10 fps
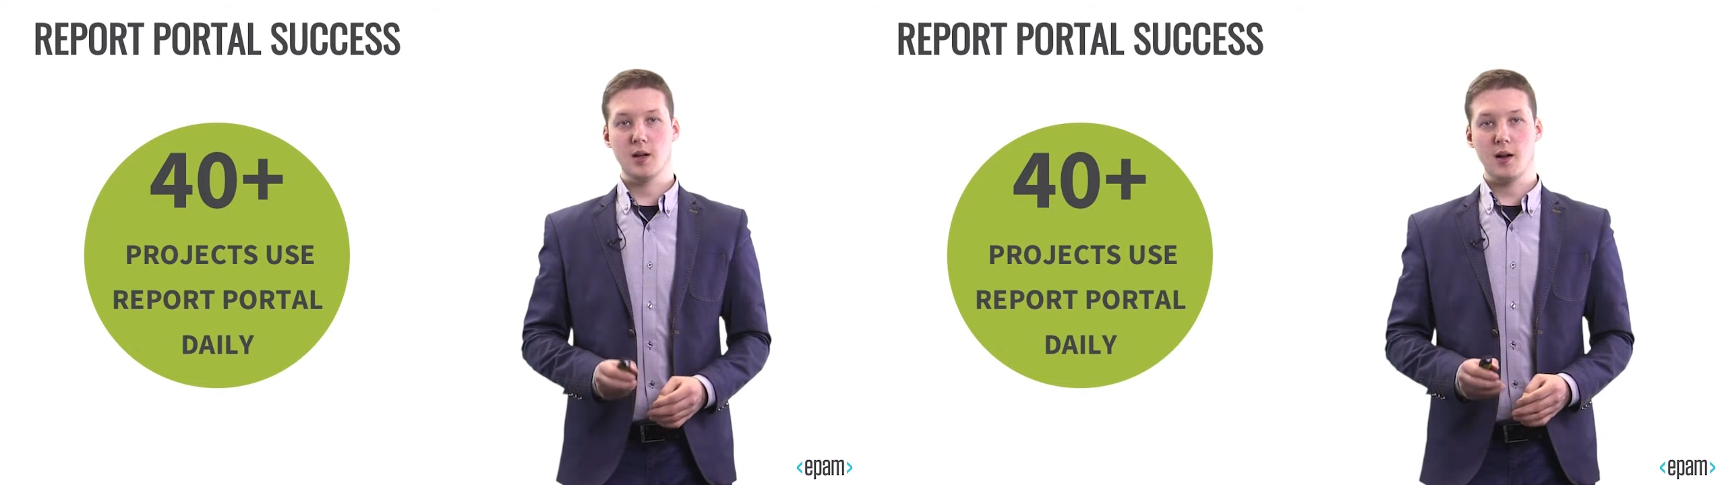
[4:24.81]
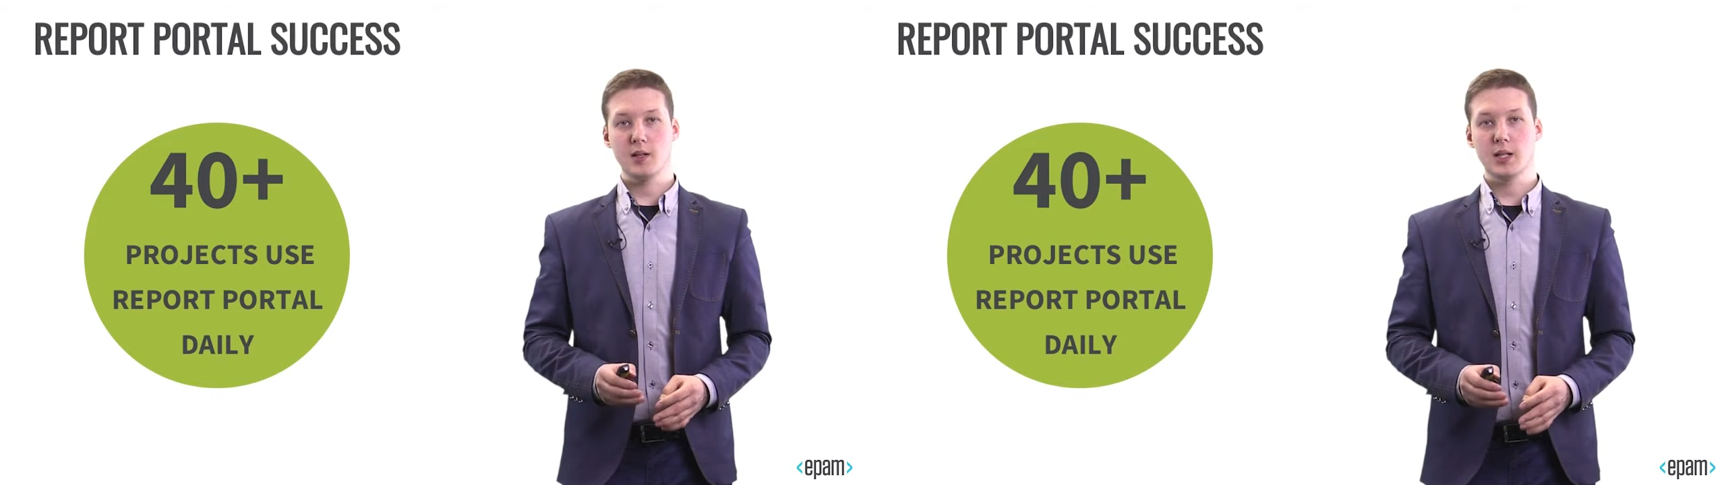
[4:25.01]

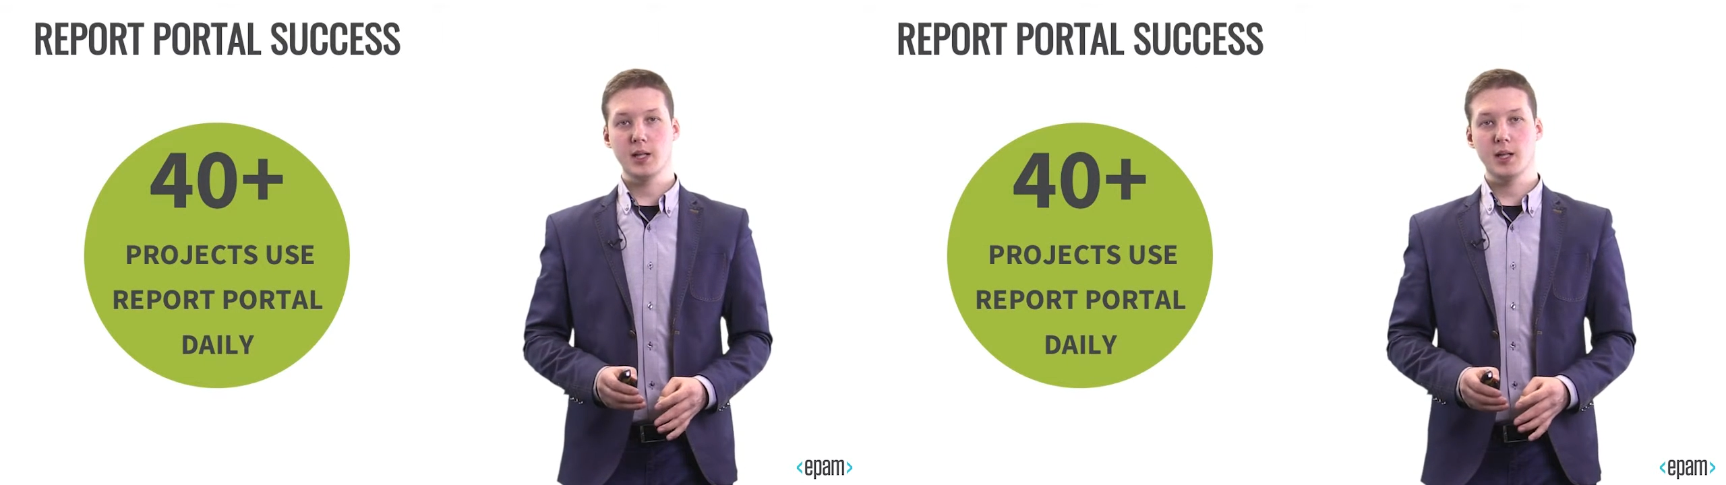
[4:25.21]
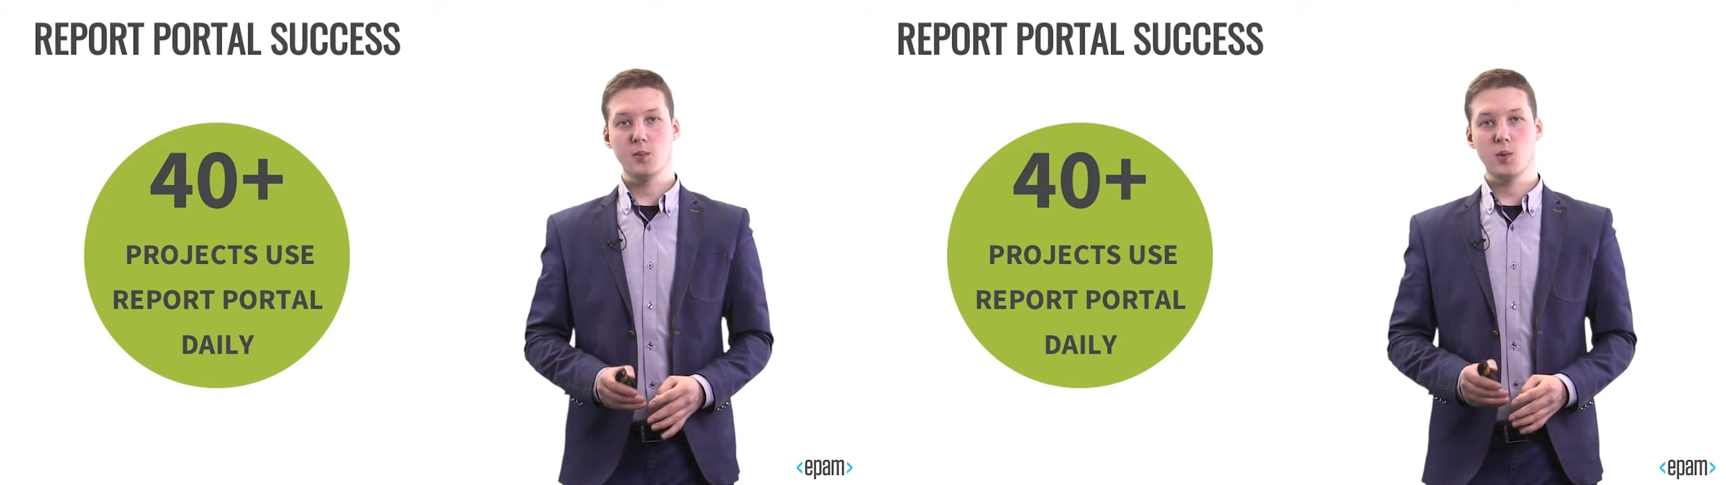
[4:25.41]

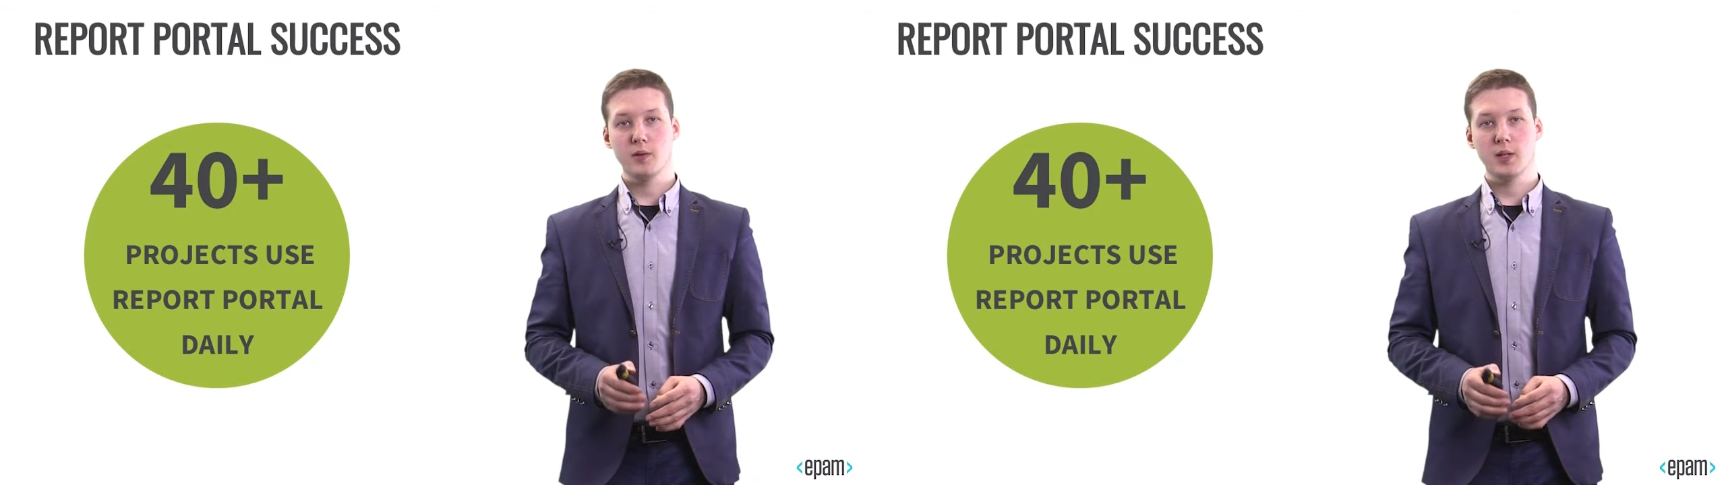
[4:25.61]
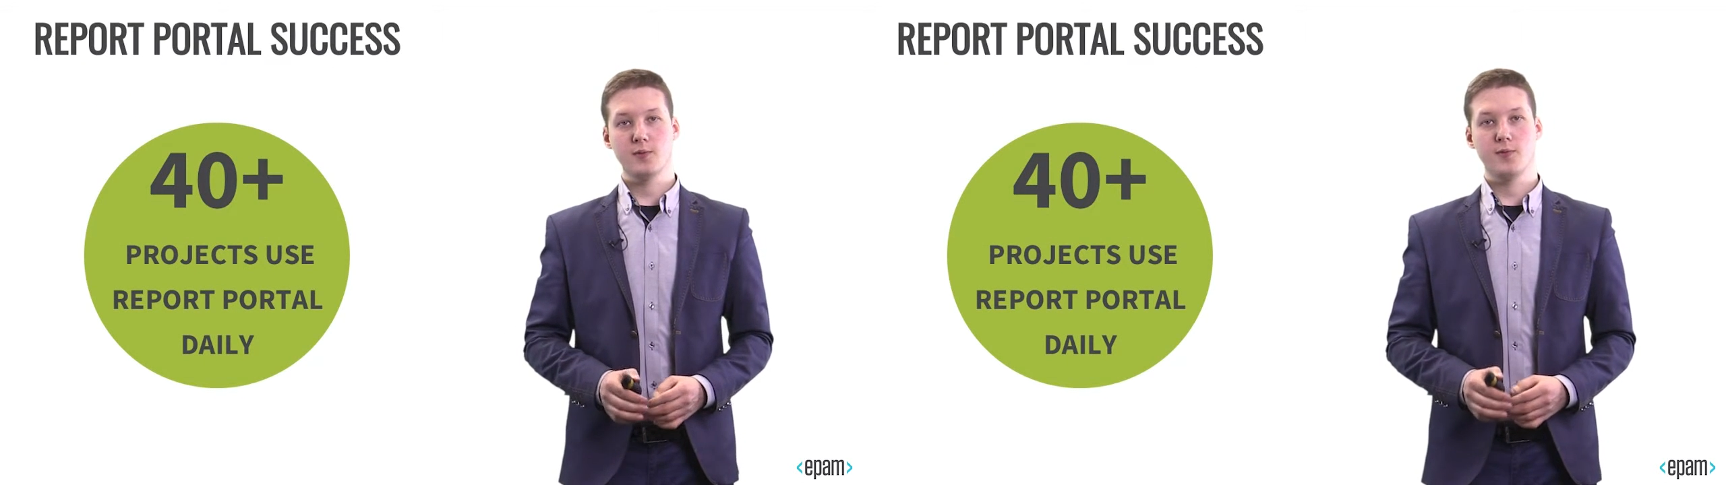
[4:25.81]
currently
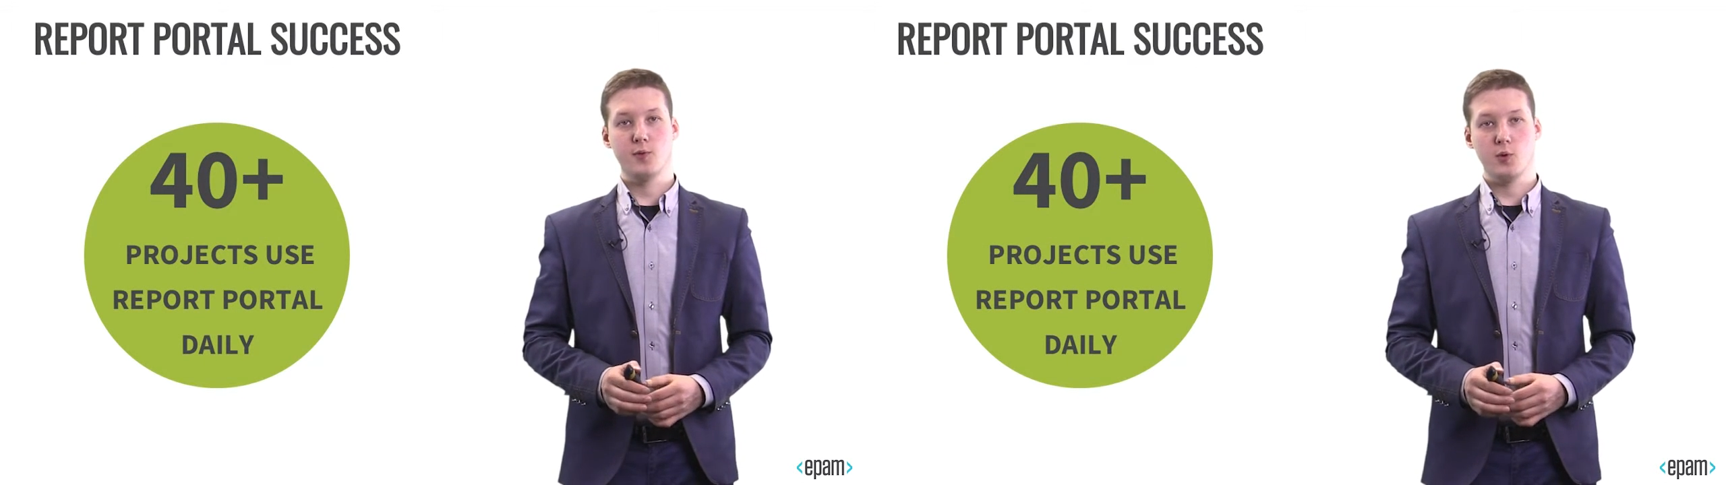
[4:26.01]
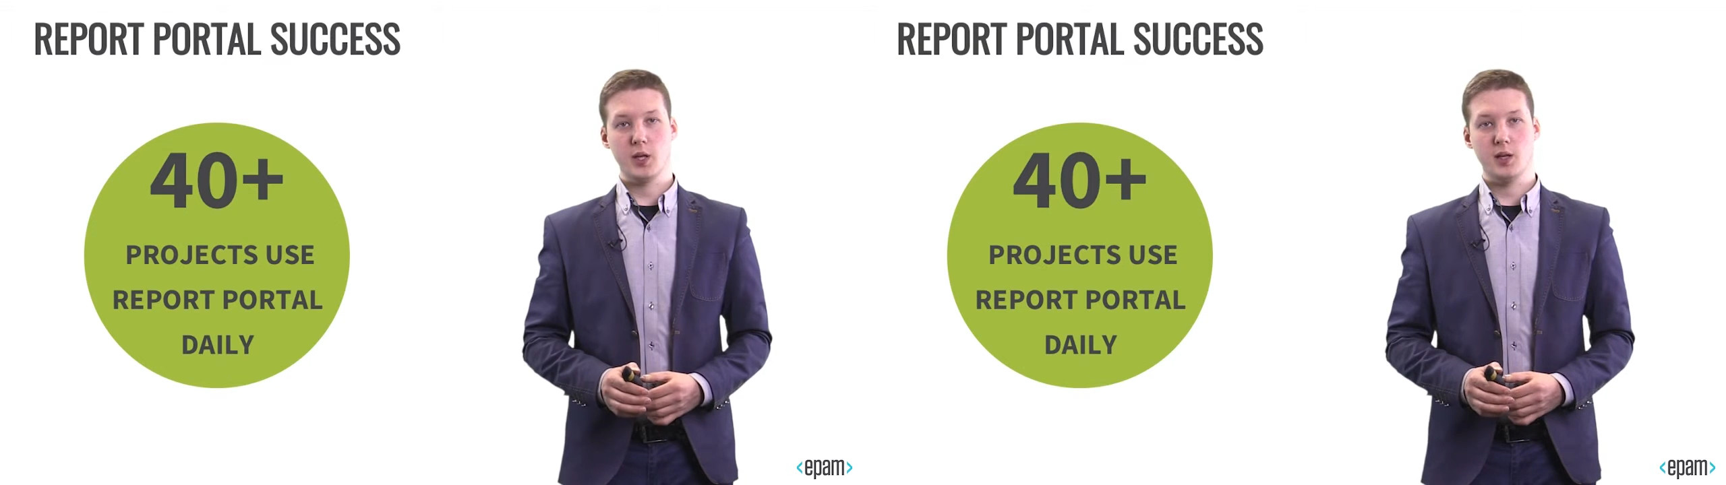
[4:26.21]
more than
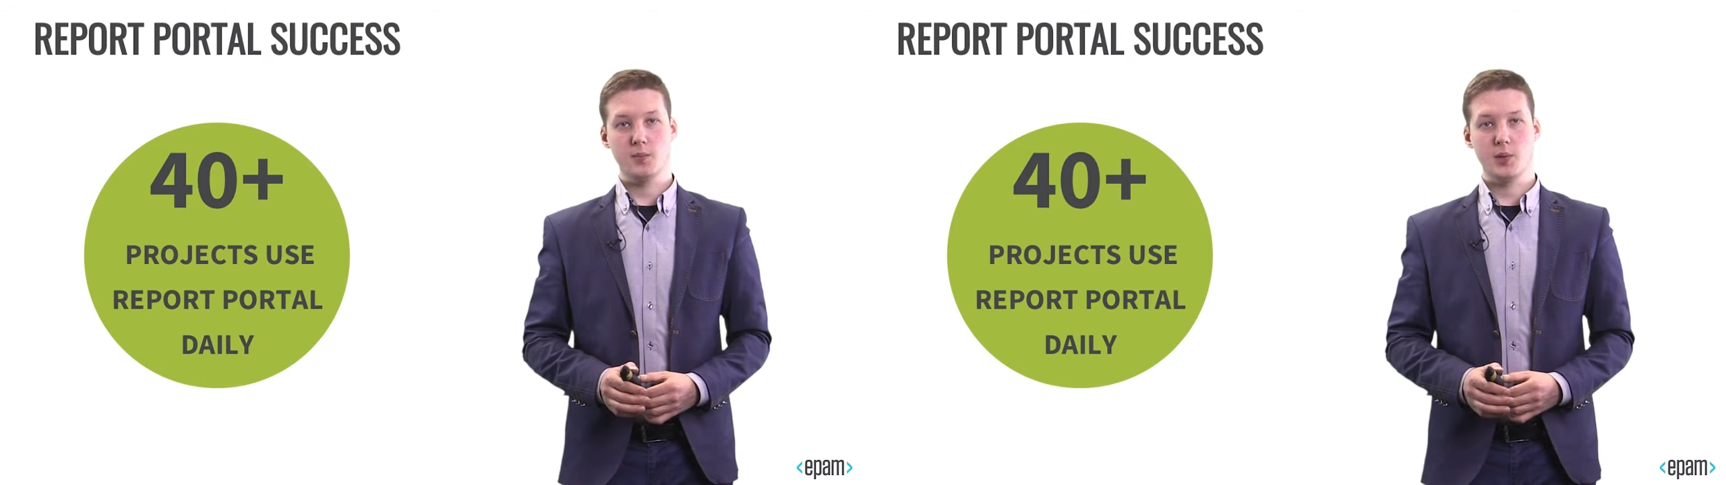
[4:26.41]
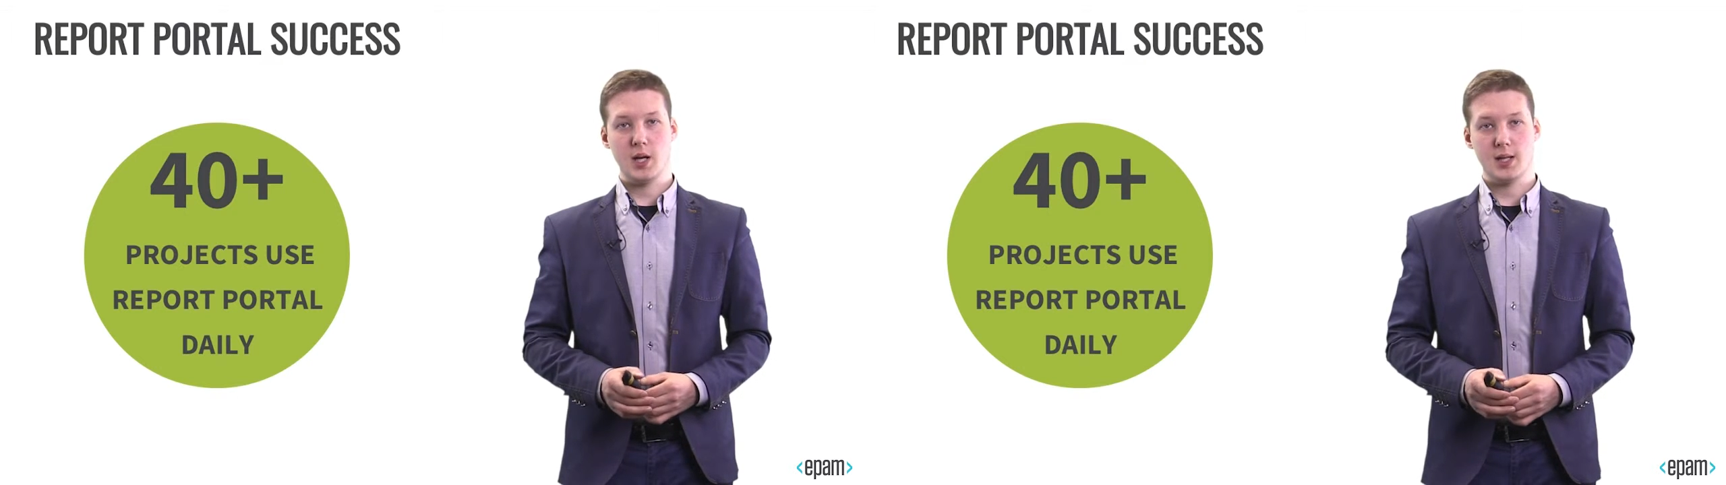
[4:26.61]
40+